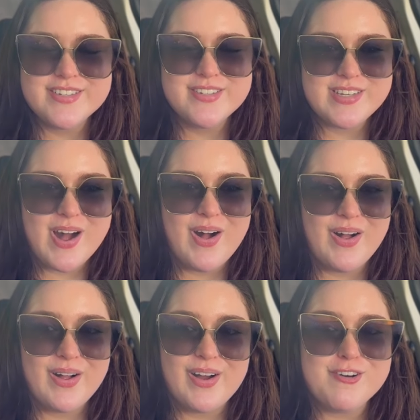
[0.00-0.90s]

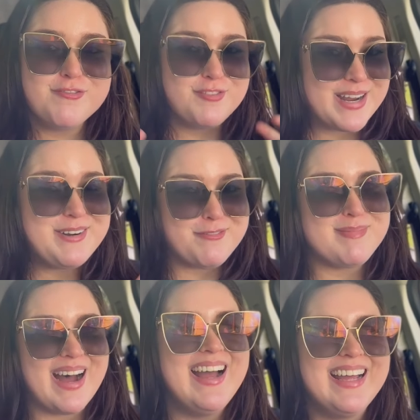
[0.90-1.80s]
saw a friend of
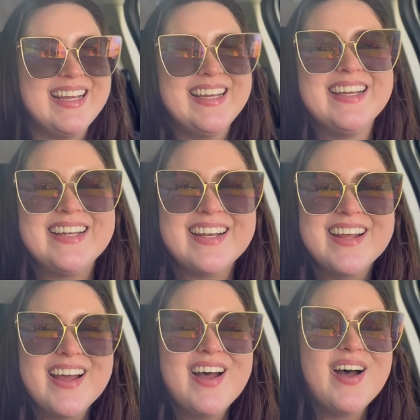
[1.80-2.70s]
mine,
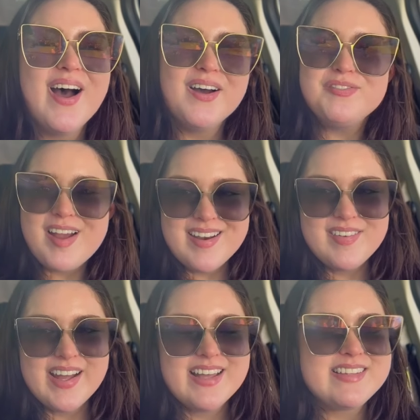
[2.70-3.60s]
a friend
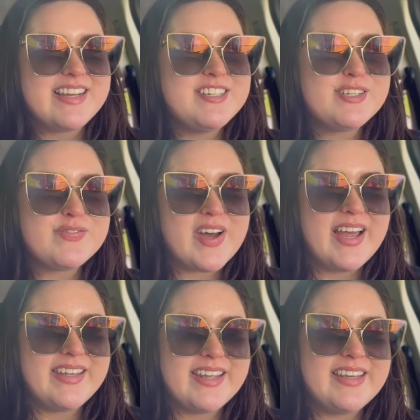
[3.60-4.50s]
because I just
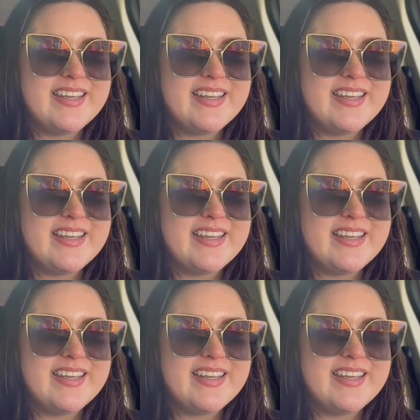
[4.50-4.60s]
find like